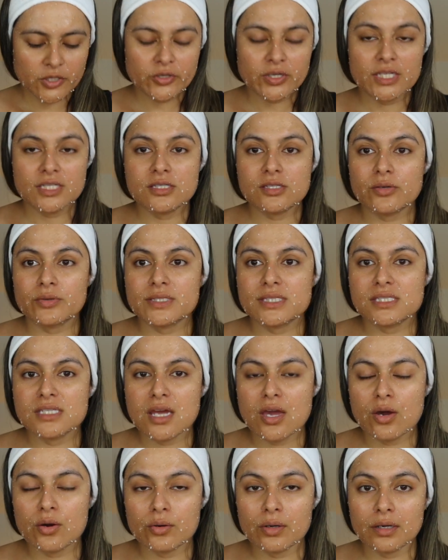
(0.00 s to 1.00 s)
Okay, so it's
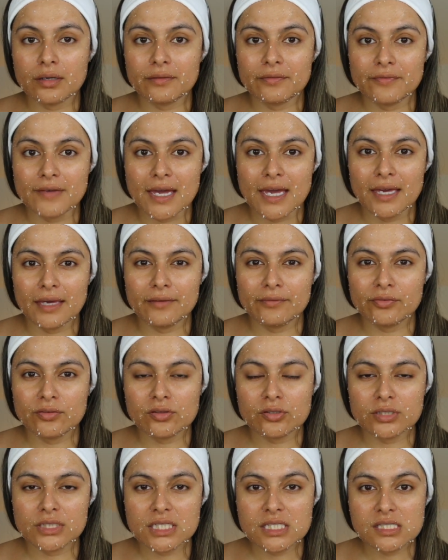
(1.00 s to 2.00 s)
now
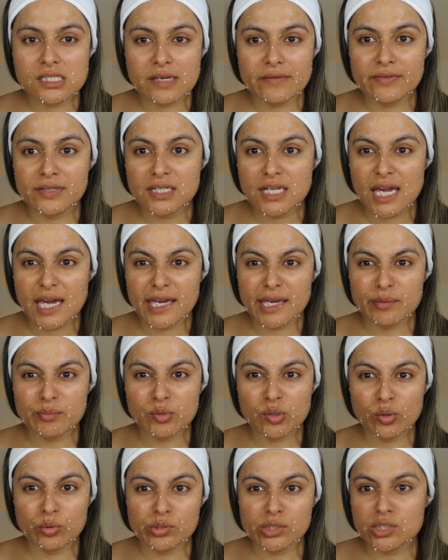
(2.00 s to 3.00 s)
5:37. I
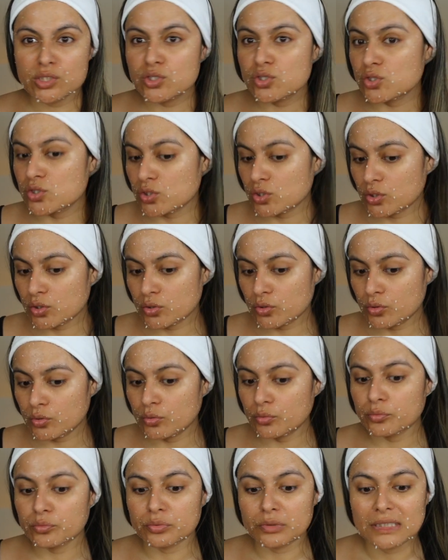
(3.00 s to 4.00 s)
am going
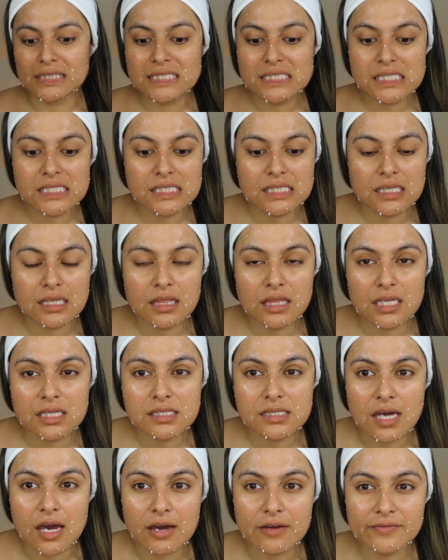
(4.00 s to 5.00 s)
to rinse
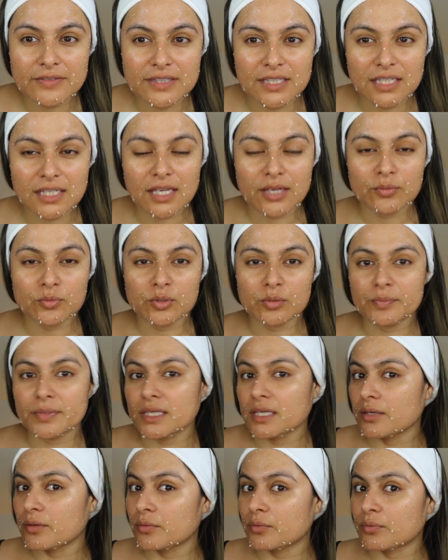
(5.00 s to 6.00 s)
this off, and then I will
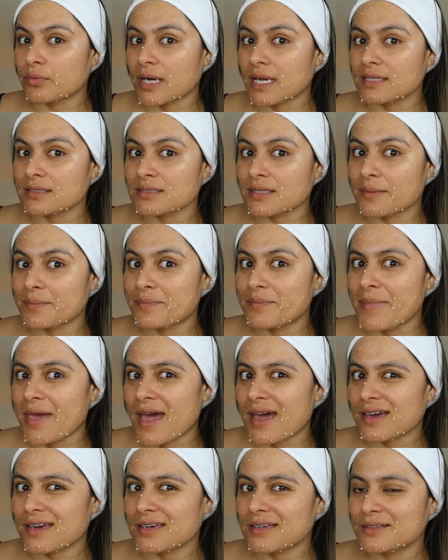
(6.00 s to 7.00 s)
be right
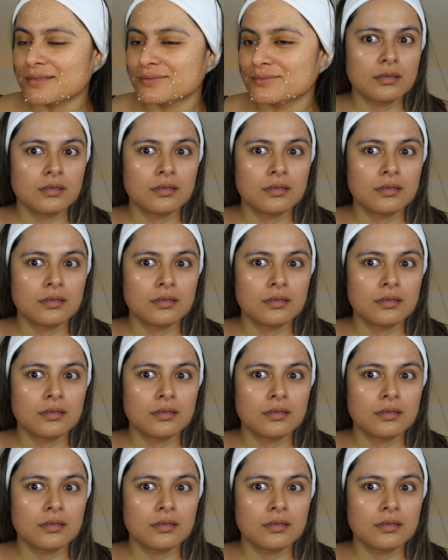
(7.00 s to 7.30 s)
back.